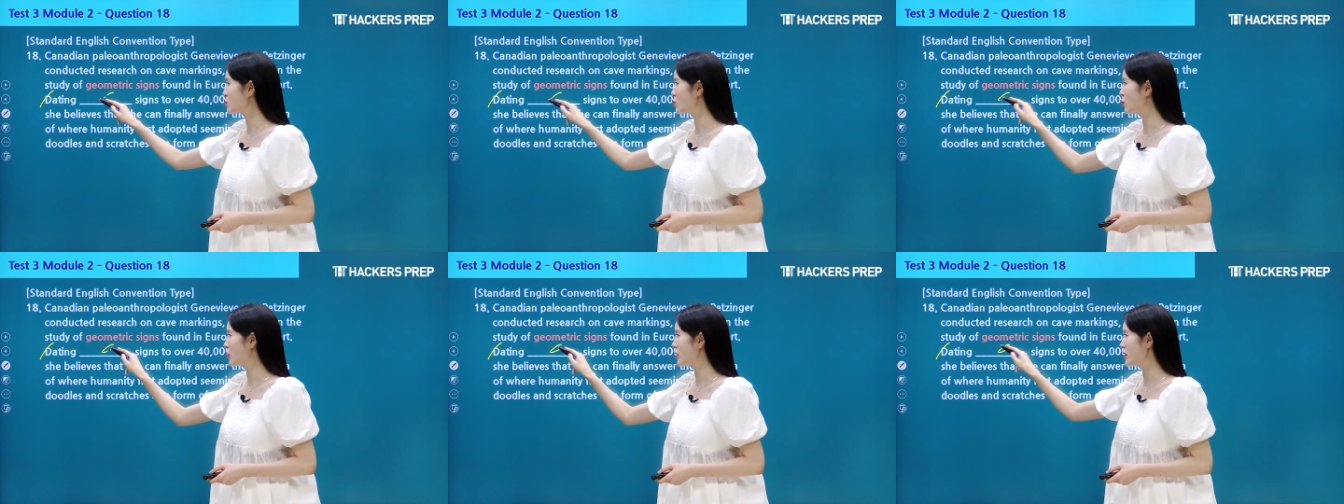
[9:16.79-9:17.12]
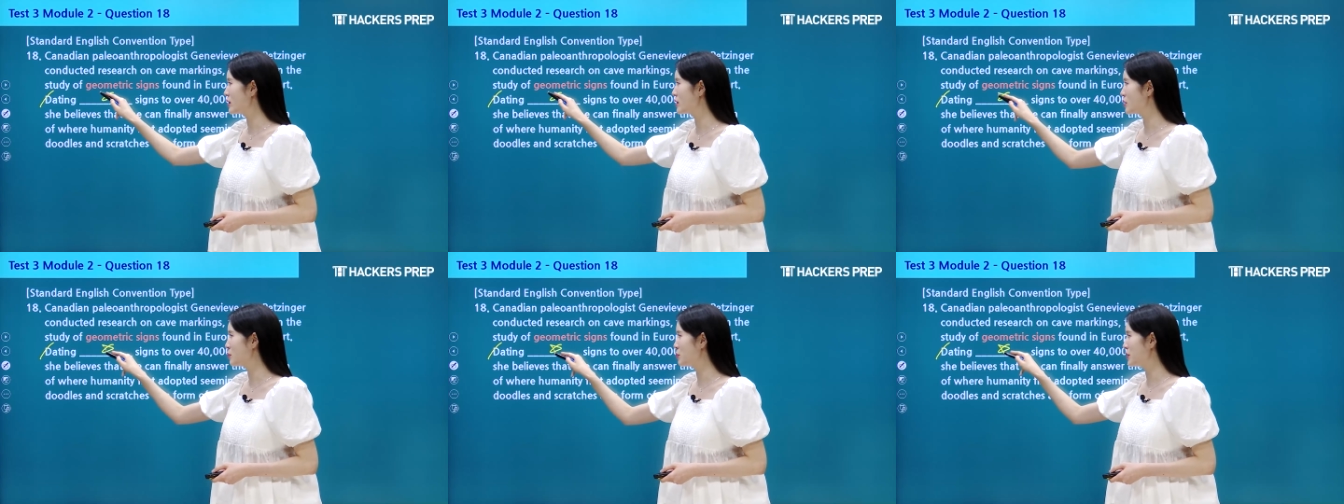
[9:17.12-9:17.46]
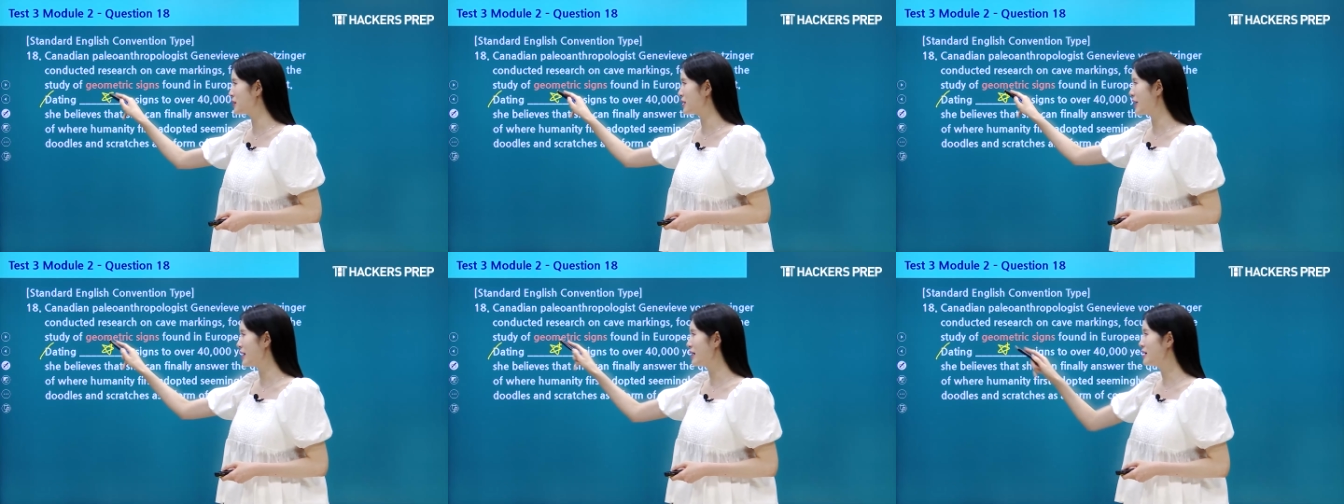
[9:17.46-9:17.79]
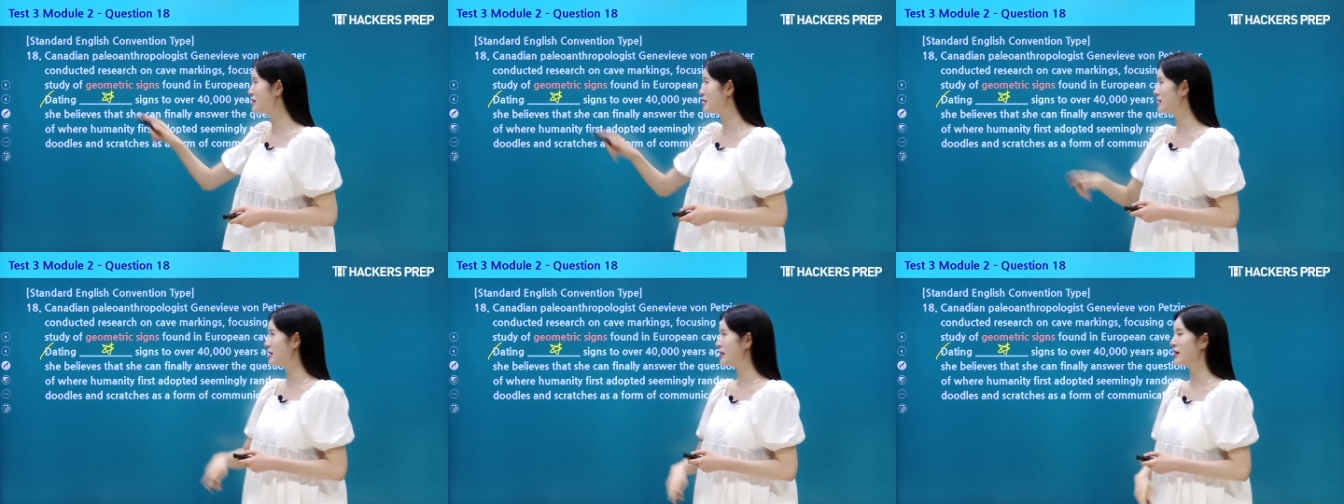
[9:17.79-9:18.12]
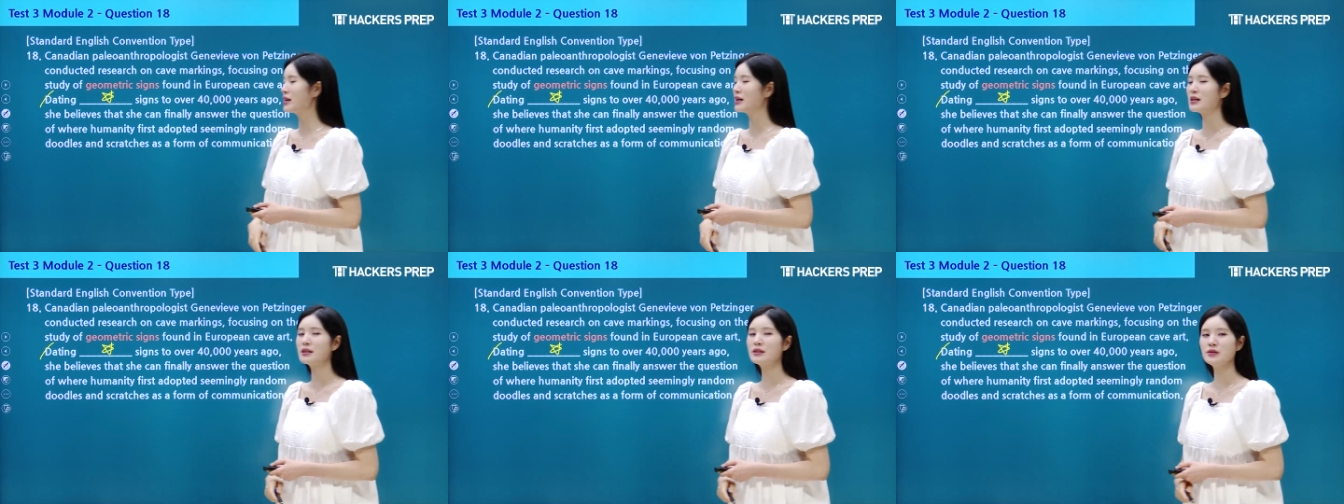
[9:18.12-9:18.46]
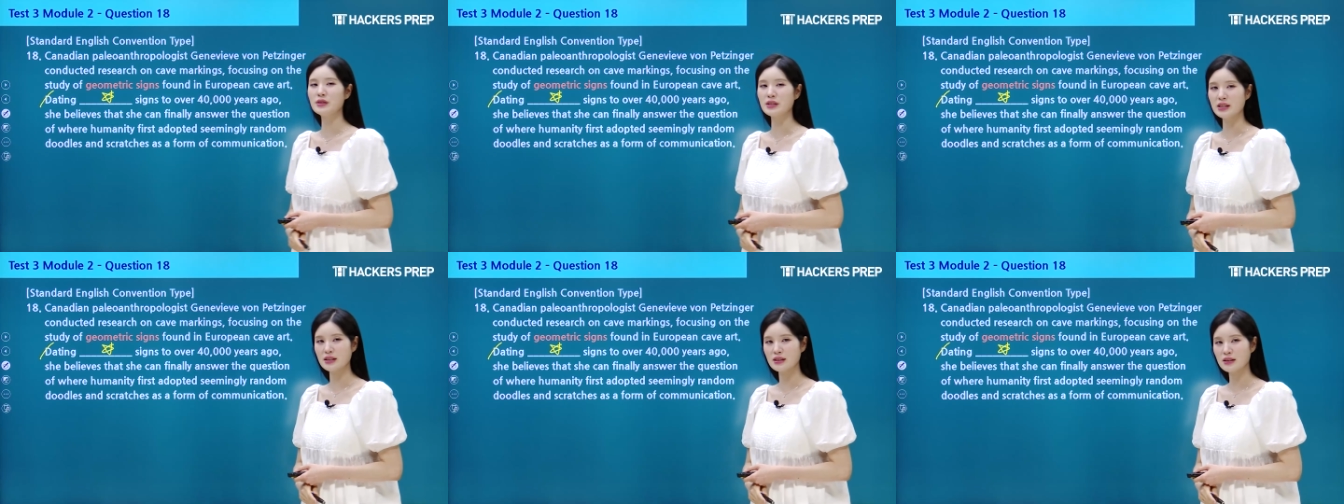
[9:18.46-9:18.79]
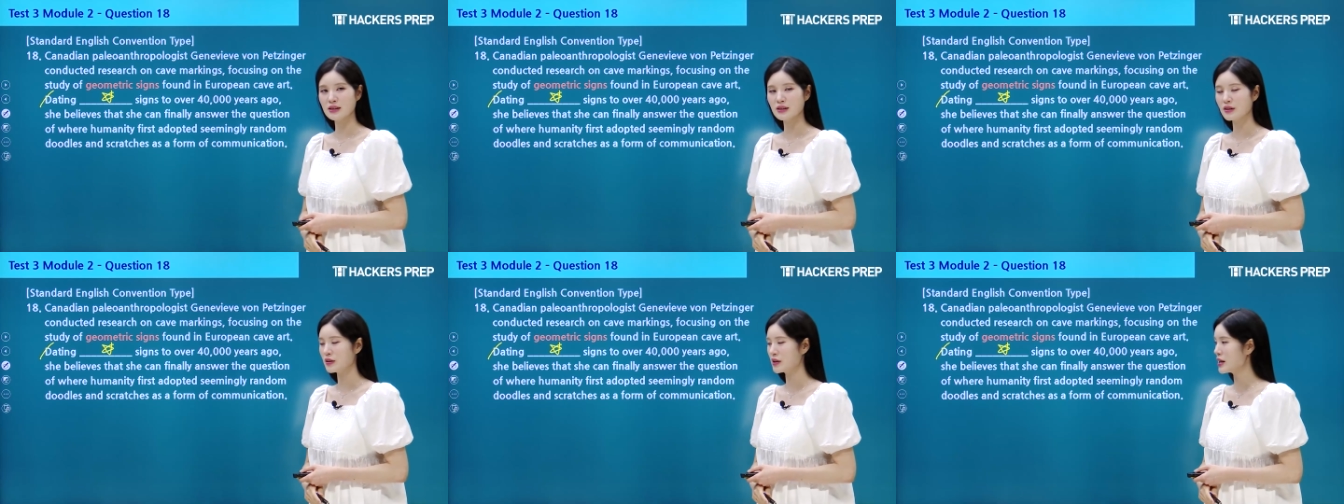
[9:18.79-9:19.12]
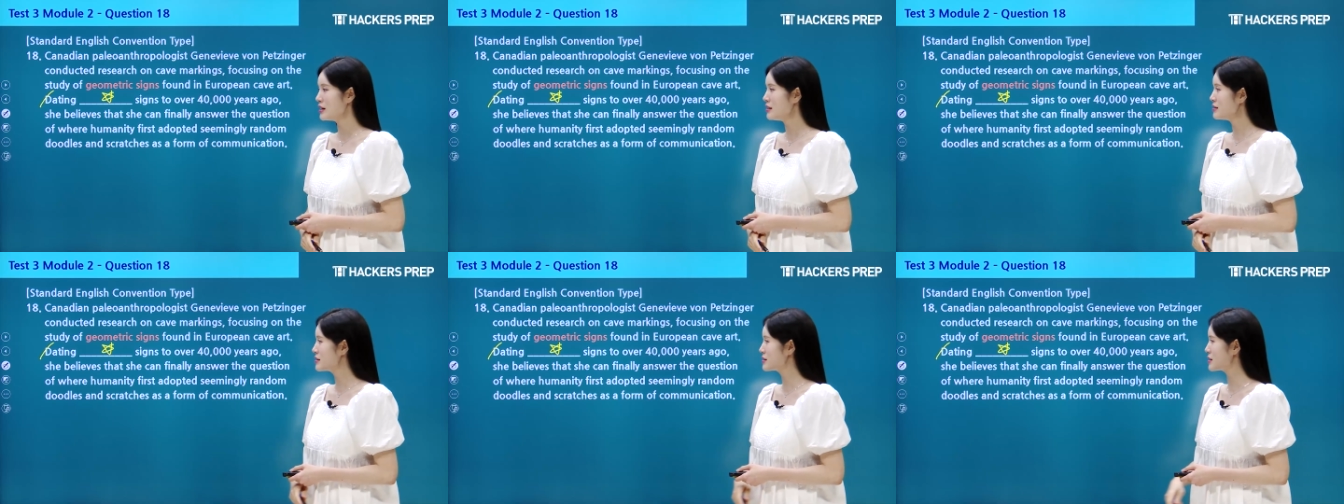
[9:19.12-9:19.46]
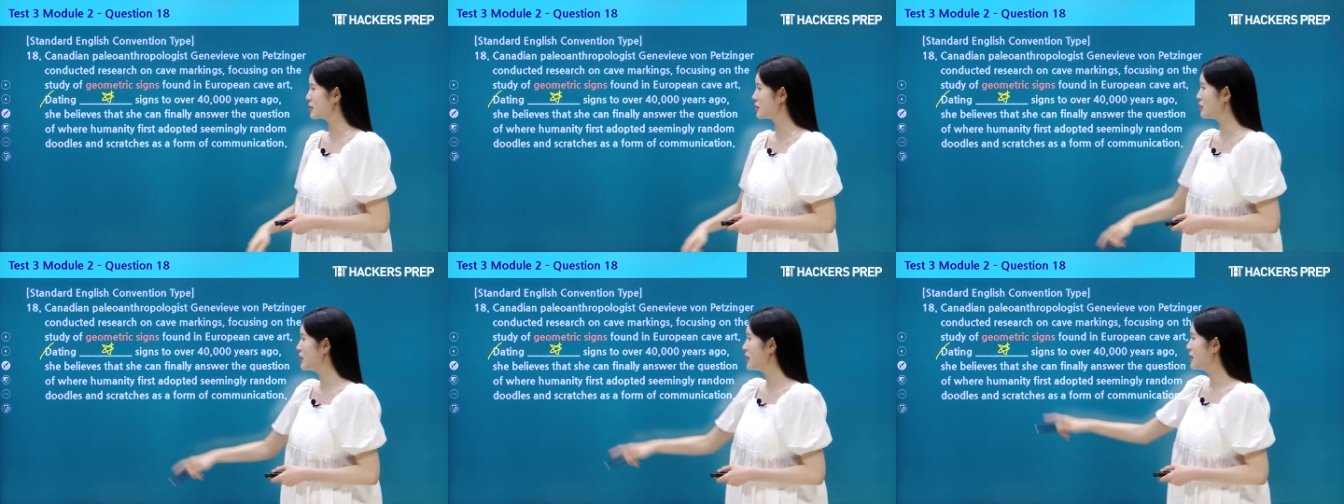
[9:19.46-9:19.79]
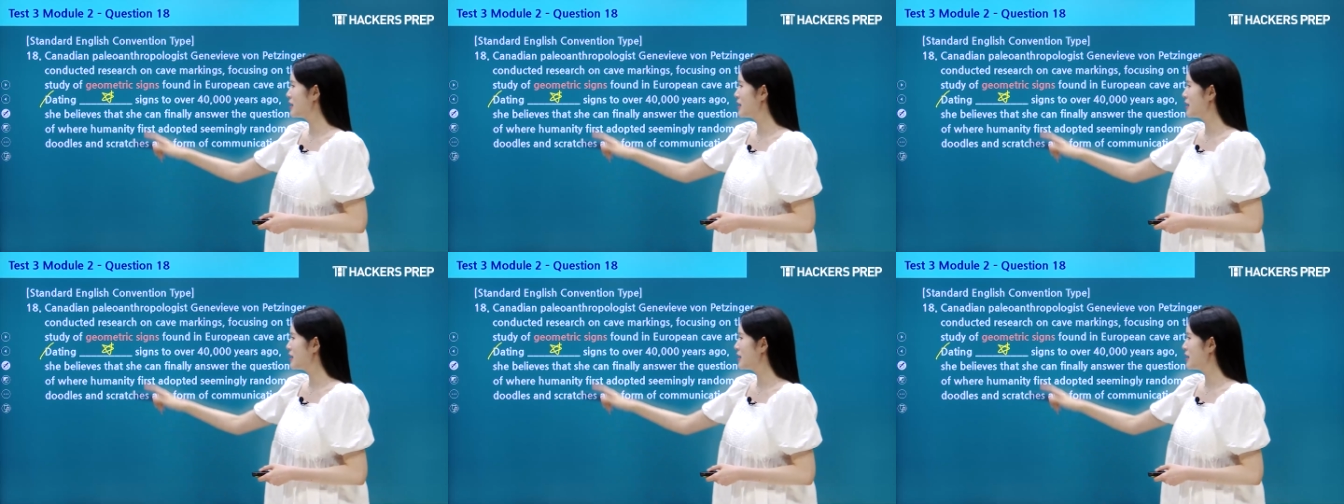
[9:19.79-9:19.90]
with the blank included. Okay, so